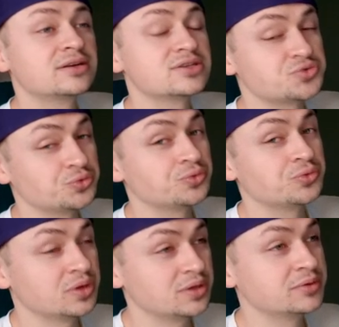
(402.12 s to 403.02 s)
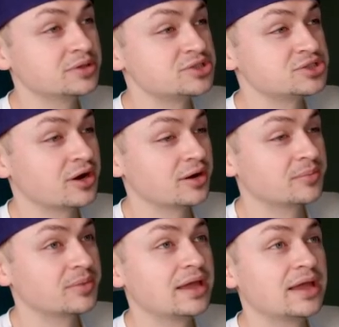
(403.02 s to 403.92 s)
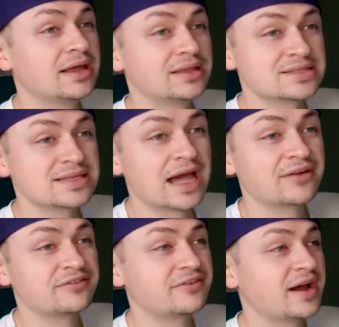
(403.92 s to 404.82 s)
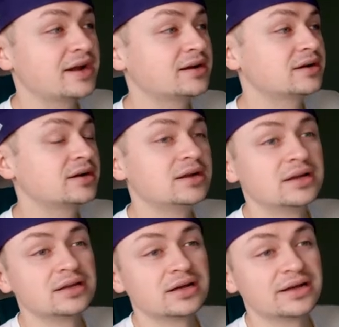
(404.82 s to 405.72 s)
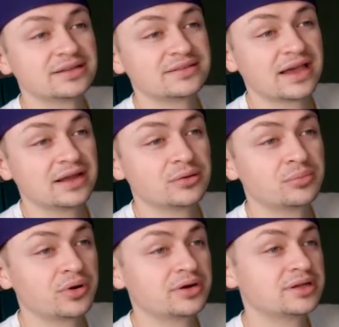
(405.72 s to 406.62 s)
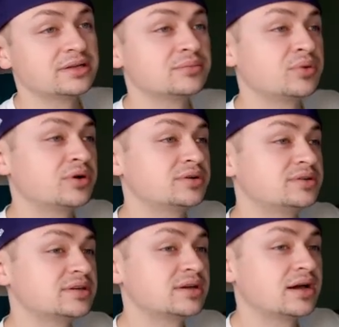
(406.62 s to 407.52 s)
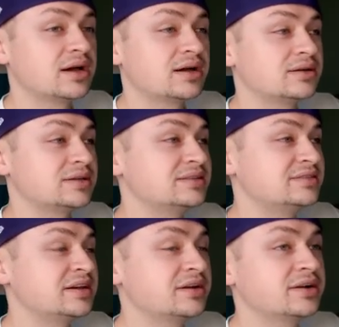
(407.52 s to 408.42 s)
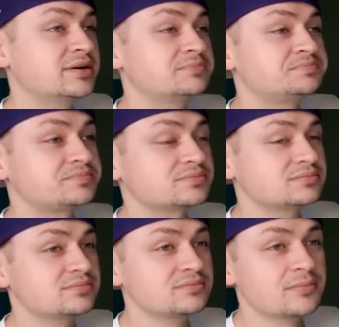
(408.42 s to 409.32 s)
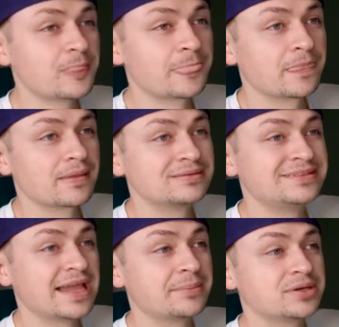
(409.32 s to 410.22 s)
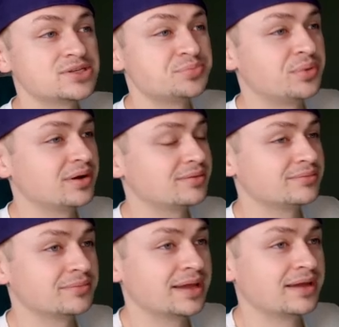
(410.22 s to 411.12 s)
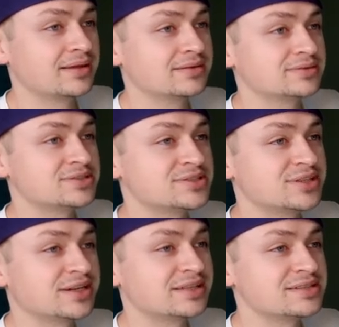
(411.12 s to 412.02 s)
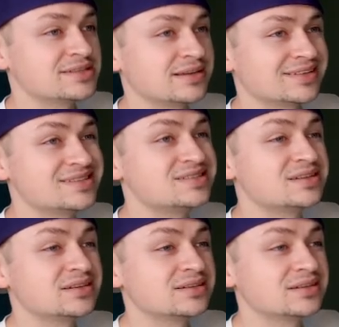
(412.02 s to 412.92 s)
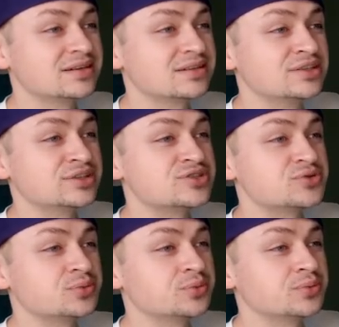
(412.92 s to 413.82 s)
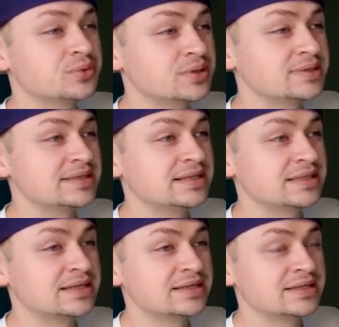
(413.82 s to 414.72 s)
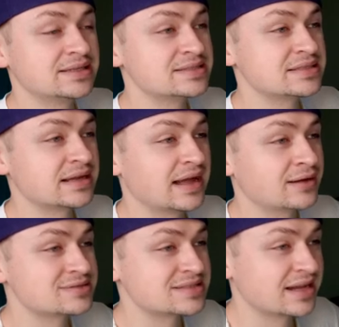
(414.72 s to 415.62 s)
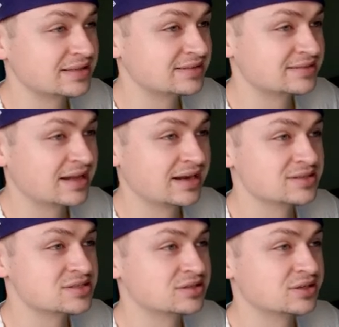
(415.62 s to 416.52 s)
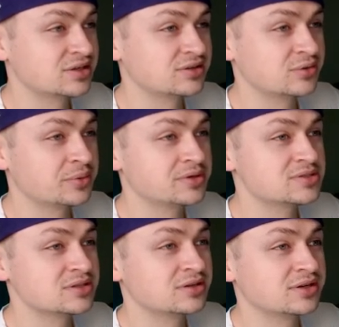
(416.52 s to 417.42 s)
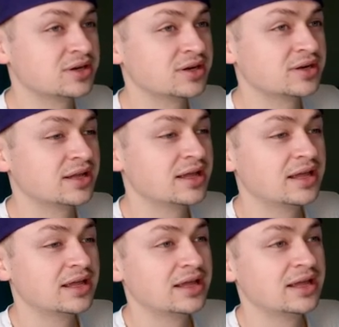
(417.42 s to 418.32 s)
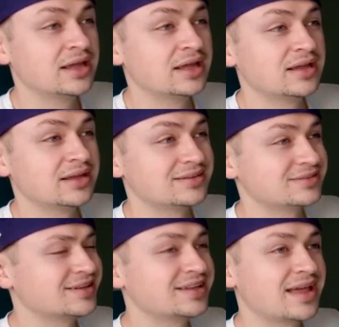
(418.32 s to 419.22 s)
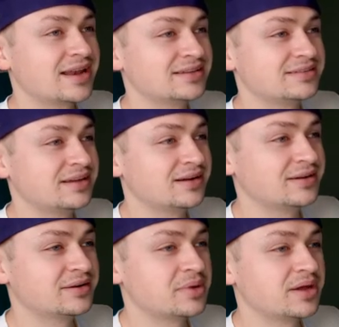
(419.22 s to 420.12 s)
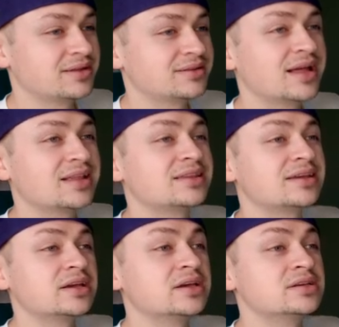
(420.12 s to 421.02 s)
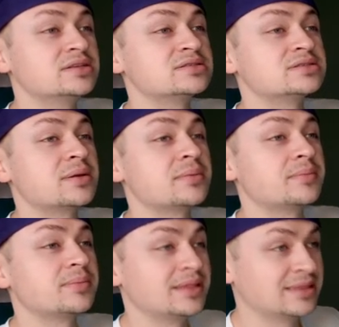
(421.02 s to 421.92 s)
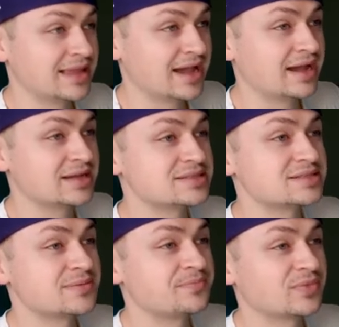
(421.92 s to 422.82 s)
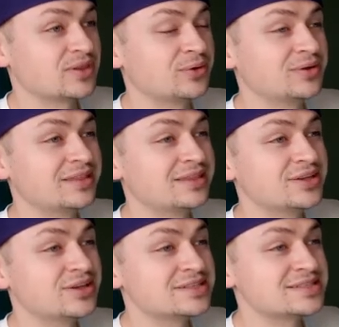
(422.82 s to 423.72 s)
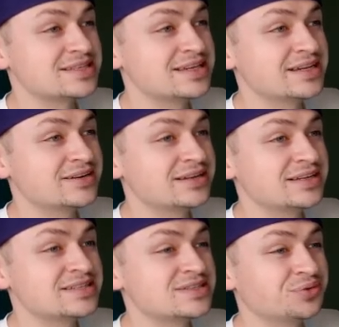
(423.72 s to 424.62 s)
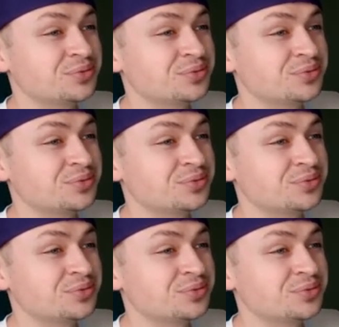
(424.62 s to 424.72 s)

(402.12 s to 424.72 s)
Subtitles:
looks really sharp. It's got a fire title burned interior damage, but man, just look at this thing. This thing looks really clean inside, outside. The tires look good, the wheels look good. Look at that interior, man. That thing is nice. The only thing you can see here is the